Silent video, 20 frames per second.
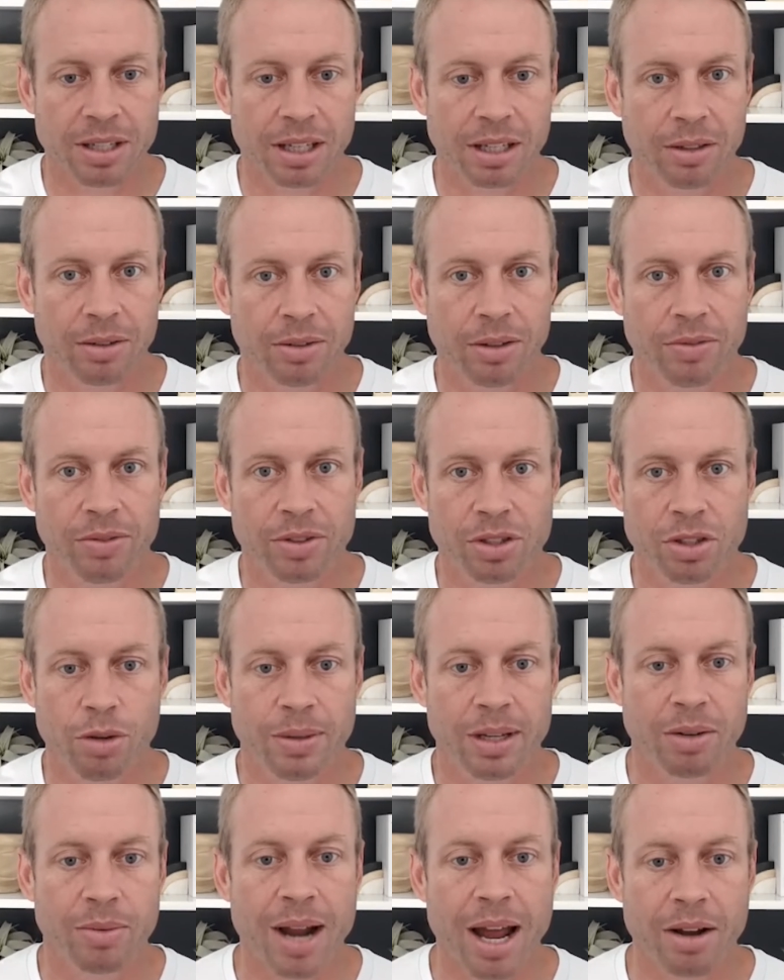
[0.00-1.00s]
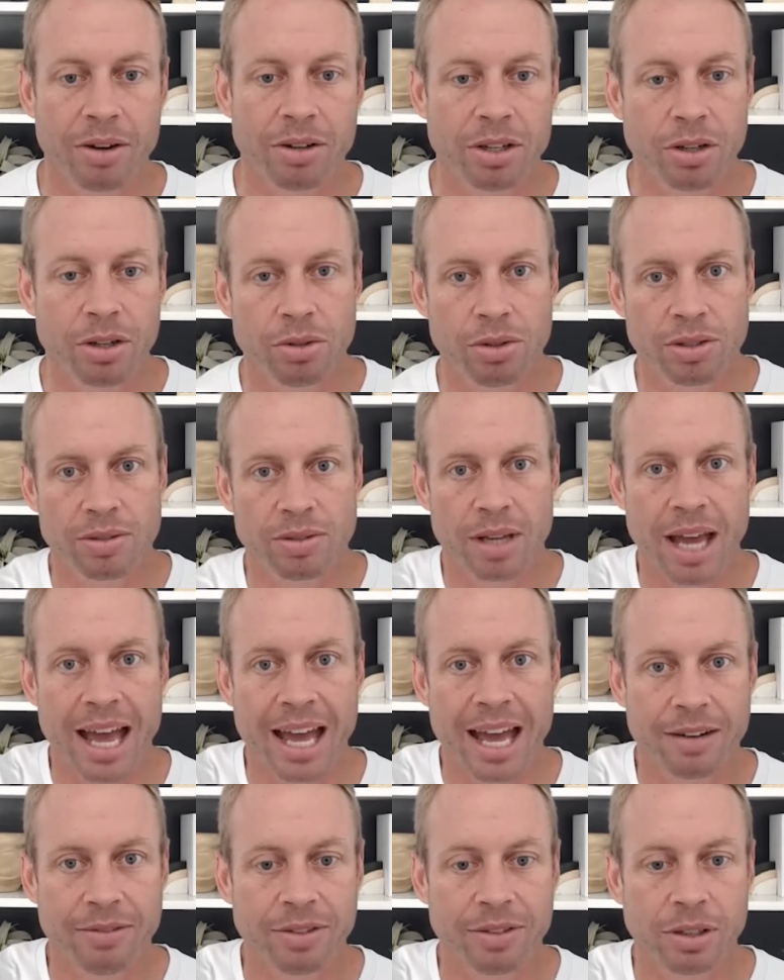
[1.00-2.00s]
Like if there's nobody around you who's
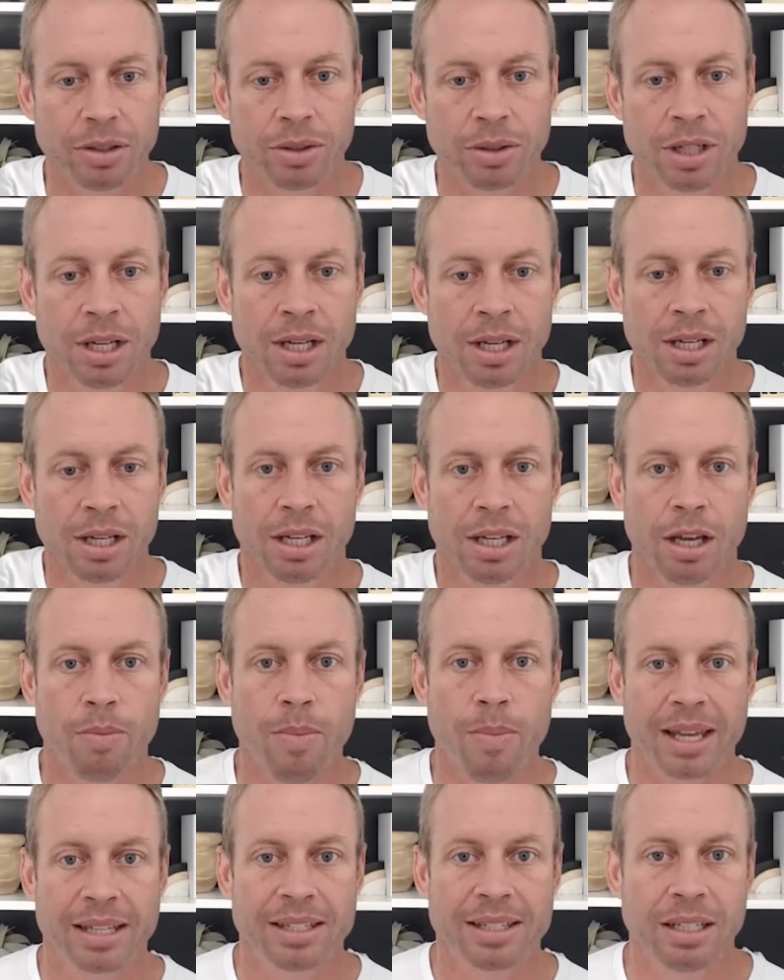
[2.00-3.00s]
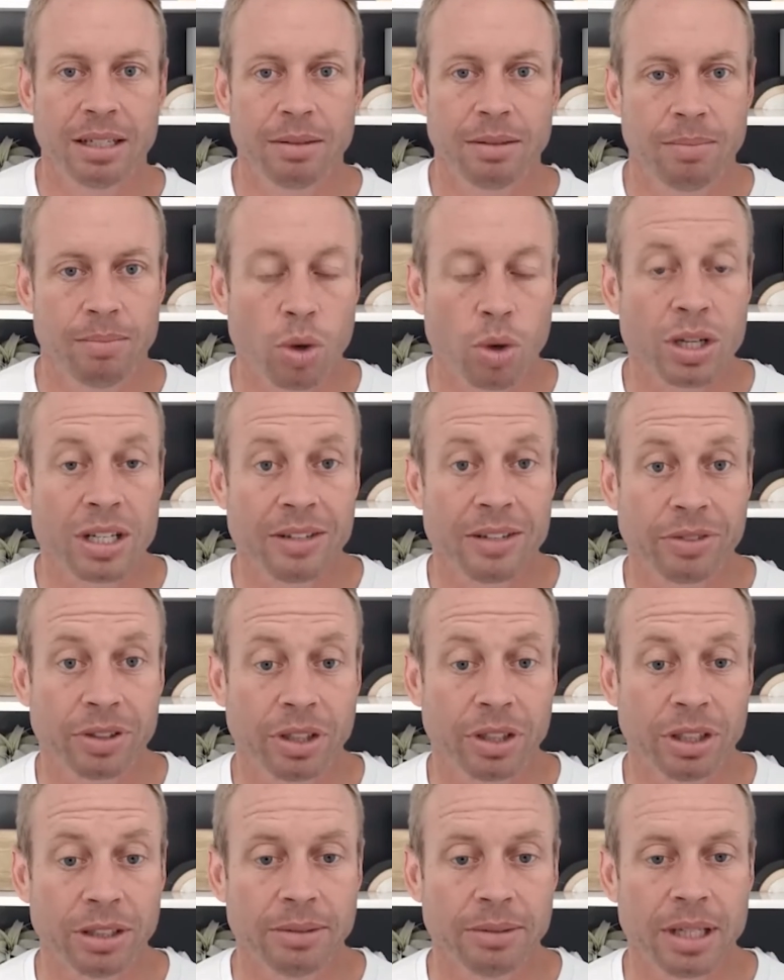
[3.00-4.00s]
ahead of you, it makes it more
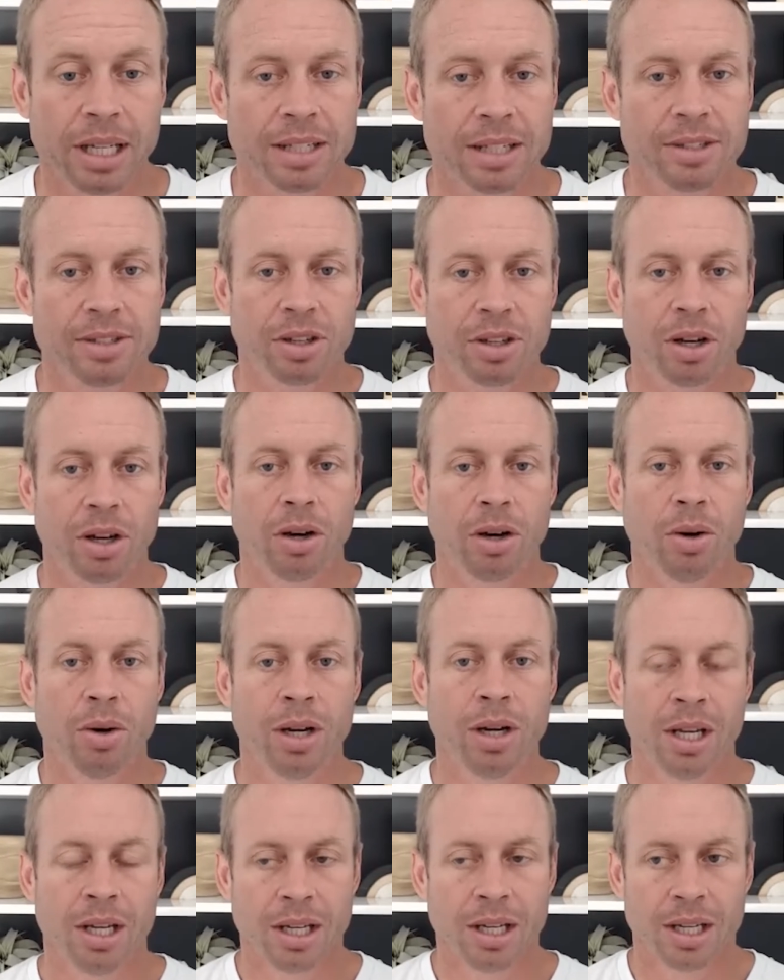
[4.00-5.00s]
difficult. And so